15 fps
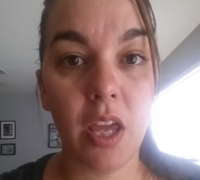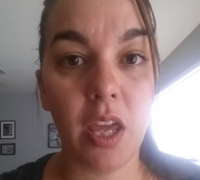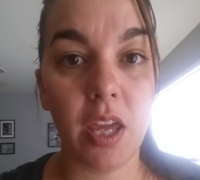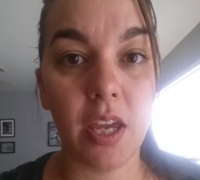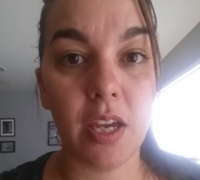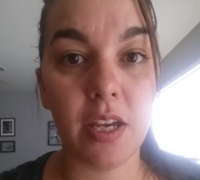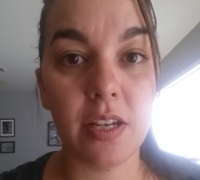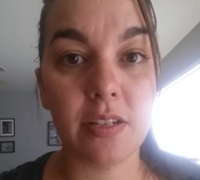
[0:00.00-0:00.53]

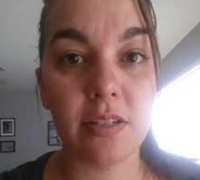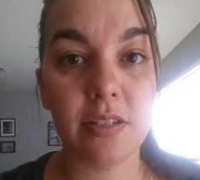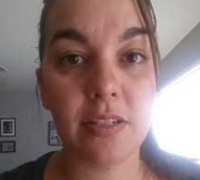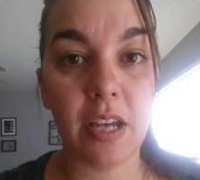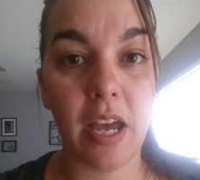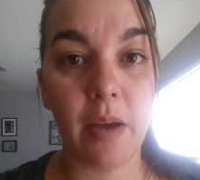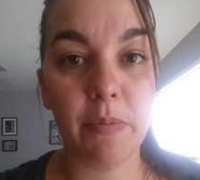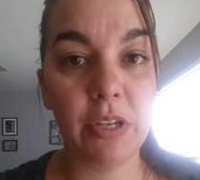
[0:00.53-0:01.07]

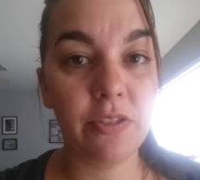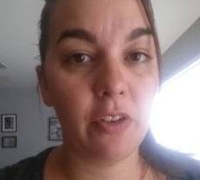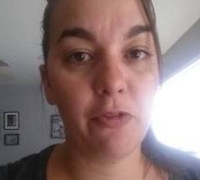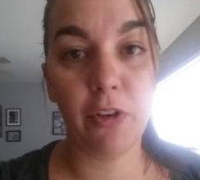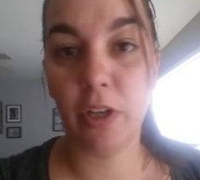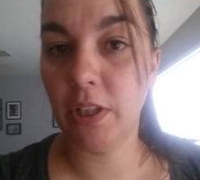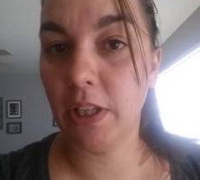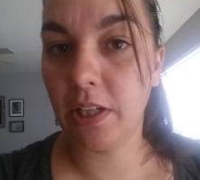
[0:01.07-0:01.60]
And these are
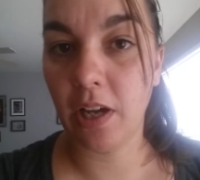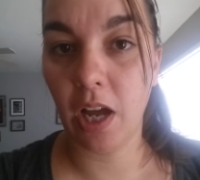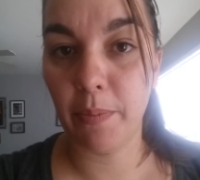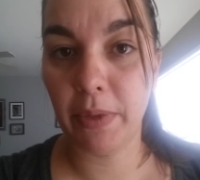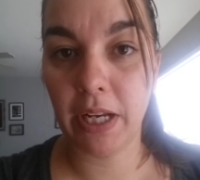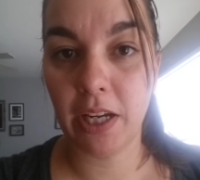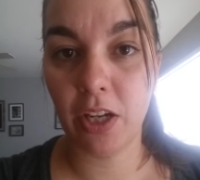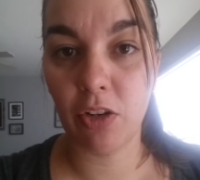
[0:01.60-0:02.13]
fairly
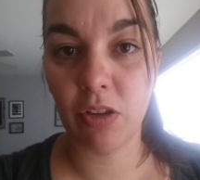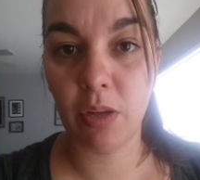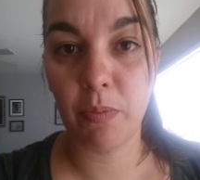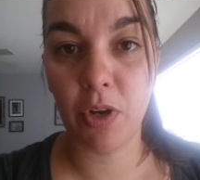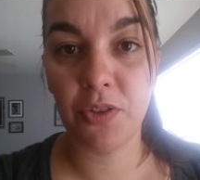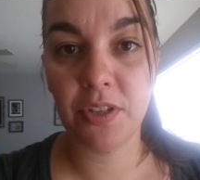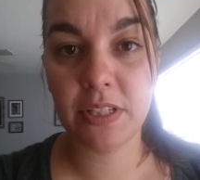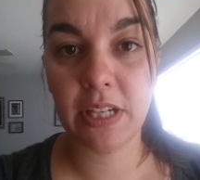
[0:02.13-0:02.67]
common. I hear them
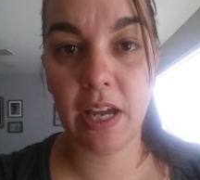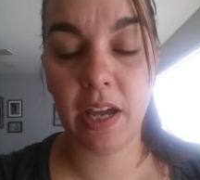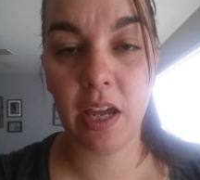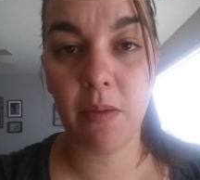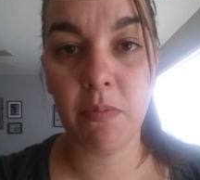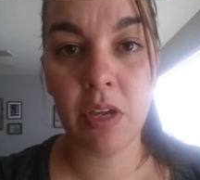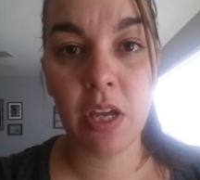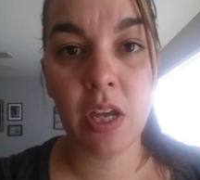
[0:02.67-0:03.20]
all the
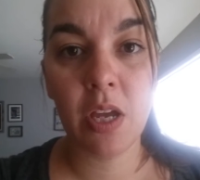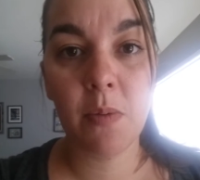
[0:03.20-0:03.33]
time.